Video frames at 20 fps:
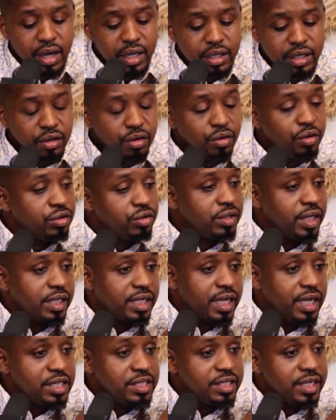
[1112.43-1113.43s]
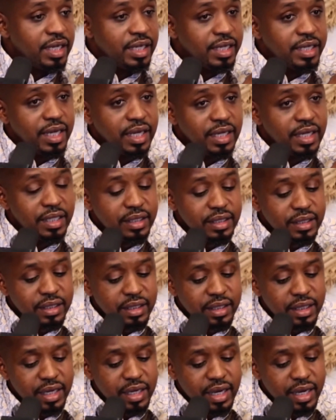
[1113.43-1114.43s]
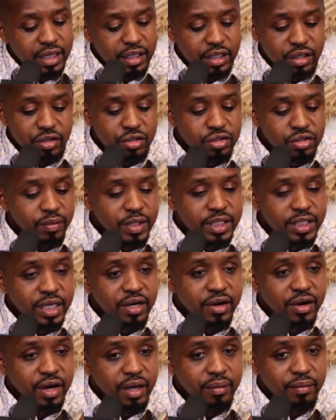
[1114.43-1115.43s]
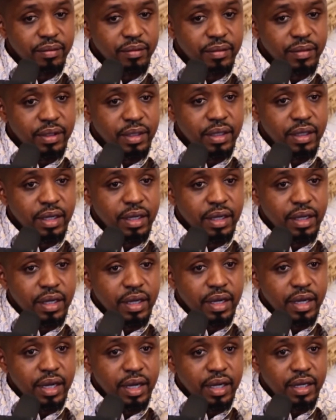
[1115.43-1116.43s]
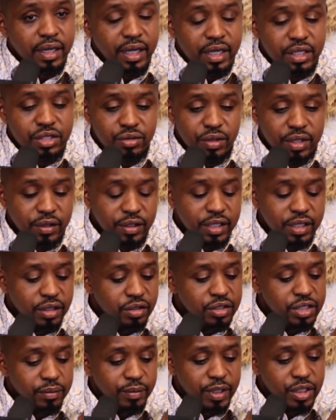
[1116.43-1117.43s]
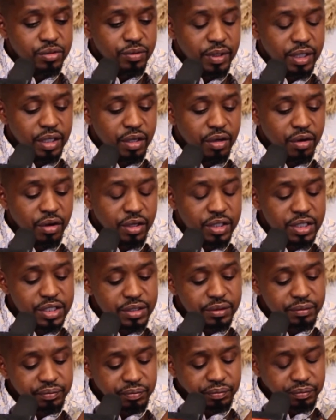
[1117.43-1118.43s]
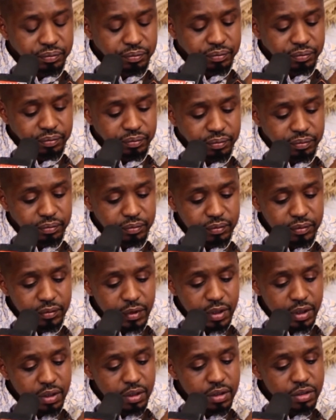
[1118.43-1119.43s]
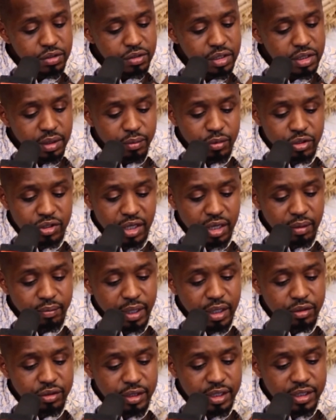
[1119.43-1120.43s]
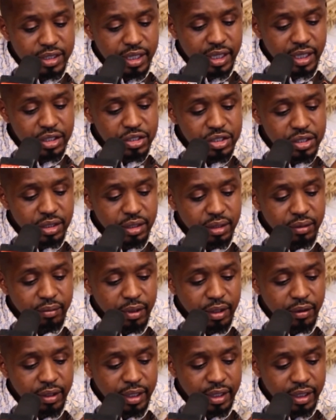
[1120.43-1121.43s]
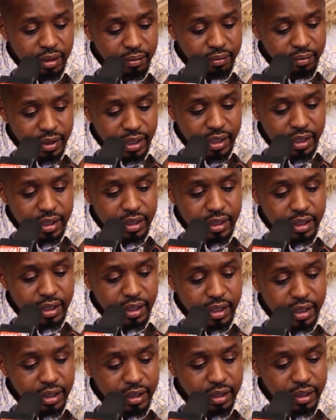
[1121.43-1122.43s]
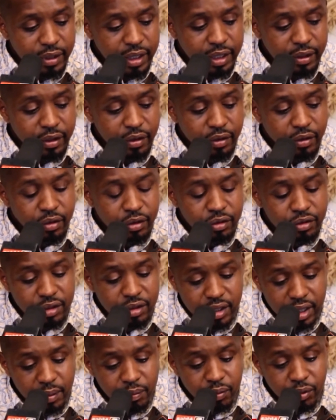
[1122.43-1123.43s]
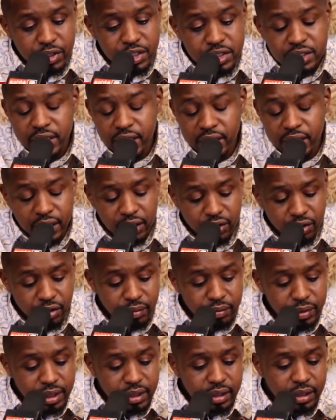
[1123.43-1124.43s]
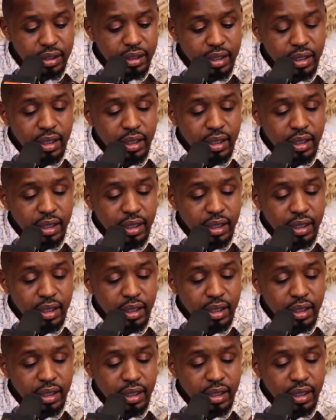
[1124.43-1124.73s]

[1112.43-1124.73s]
I did not go to that country legally, and I did not commit a crime. And that's why they did not take me to any court. So I was able to come back to this country. But when I came back, and when I go to the airport here in Nairobi,